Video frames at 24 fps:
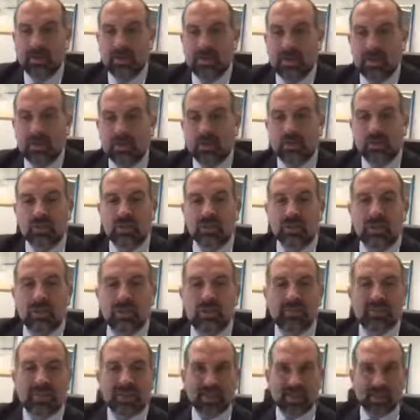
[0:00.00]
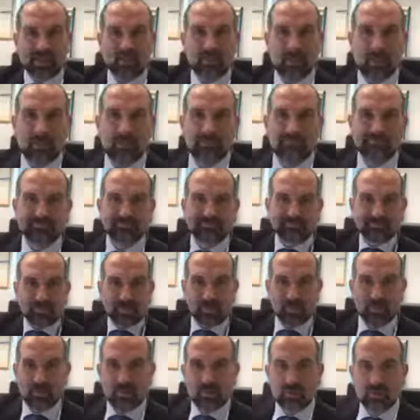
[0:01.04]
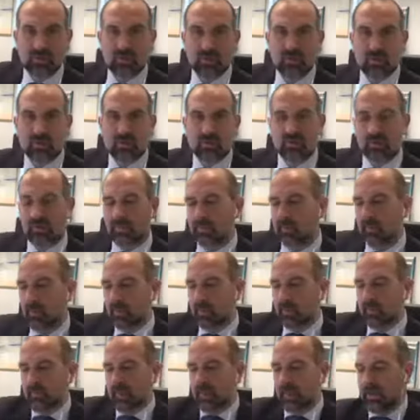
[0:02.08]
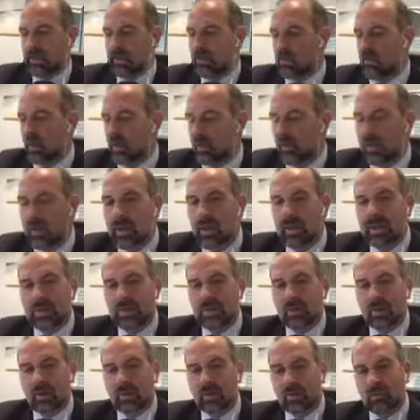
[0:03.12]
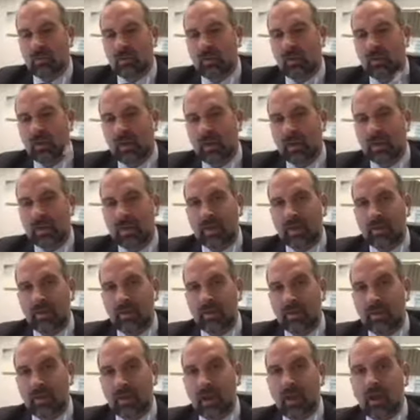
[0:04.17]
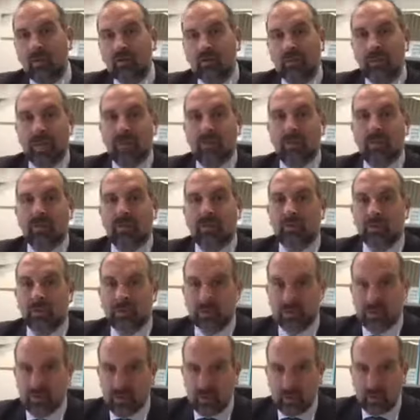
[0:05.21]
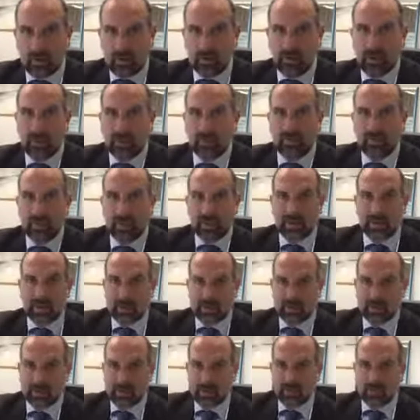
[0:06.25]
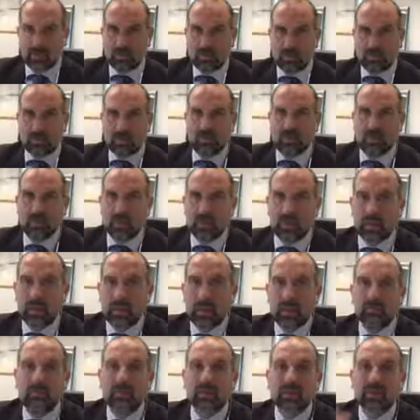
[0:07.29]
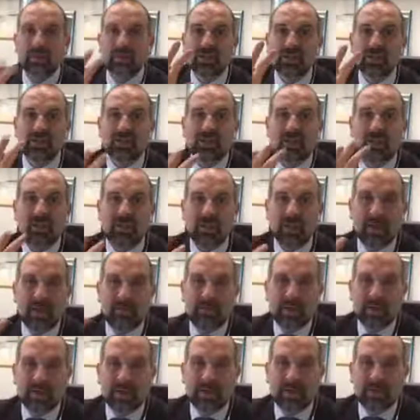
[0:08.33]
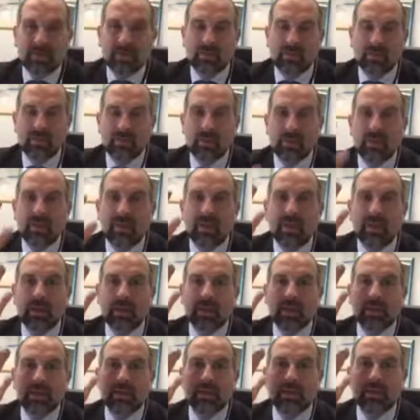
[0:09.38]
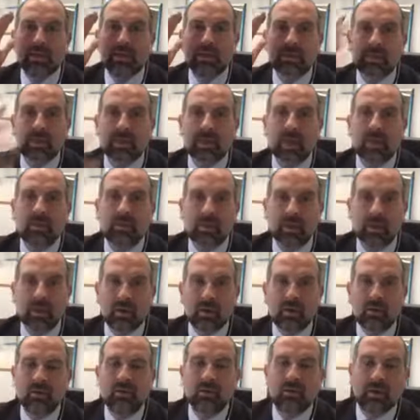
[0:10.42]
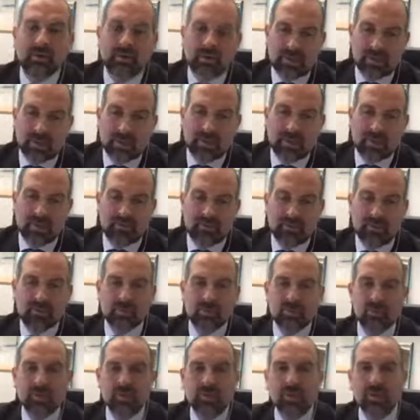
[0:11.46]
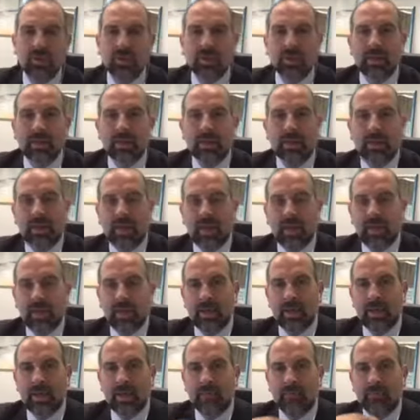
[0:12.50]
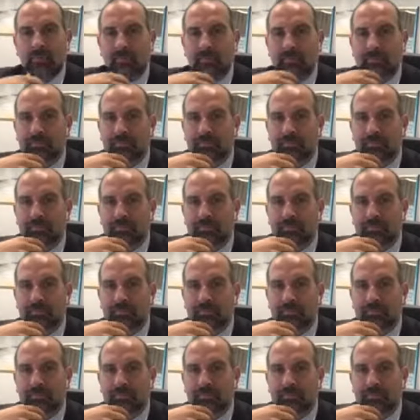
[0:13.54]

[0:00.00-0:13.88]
just because you're going to make it swell. So if you do too much with your upper body, you make it swell. So, and then after about a month, you can start getting back into things with your upper body, but just start getting back into it, see how it goes. If it's uncomfortable, then